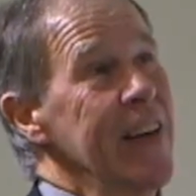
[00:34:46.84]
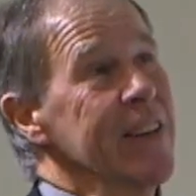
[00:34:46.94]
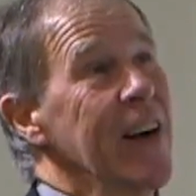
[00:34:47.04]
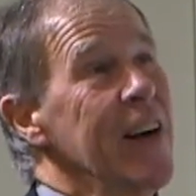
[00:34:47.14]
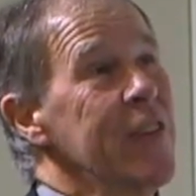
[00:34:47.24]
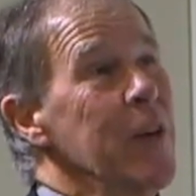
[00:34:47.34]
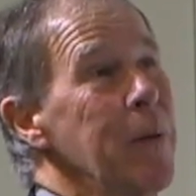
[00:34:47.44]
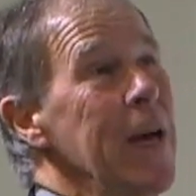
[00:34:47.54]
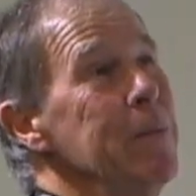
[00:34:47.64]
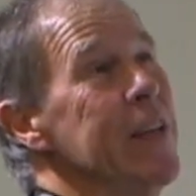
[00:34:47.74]
that, I said
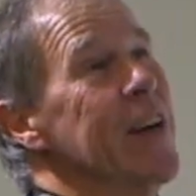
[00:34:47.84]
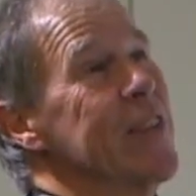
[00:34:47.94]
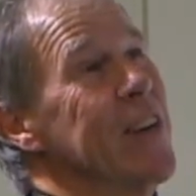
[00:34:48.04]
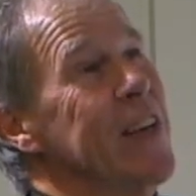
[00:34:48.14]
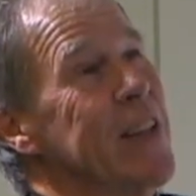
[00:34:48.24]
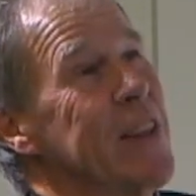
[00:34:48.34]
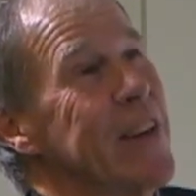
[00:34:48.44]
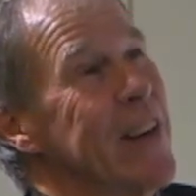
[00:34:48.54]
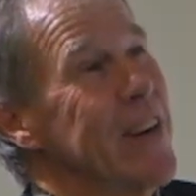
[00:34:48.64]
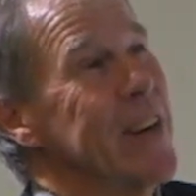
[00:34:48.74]
baby doesn't eat the
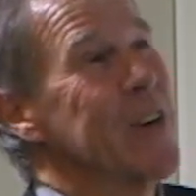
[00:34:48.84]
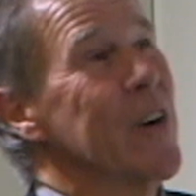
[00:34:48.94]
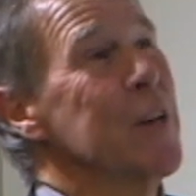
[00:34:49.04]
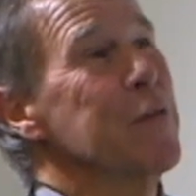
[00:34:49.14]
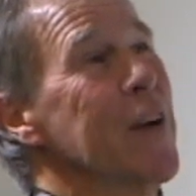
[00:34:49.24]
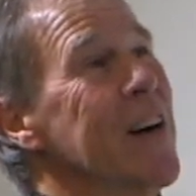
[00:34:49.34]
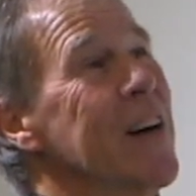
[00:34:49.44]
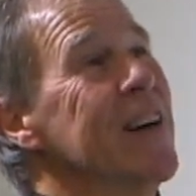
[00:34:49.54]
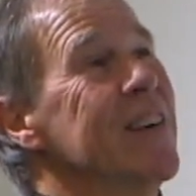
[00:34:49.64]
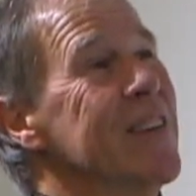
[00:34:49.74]
dairy and
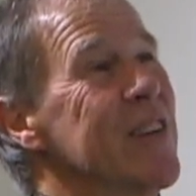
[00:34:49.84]
cauliflower,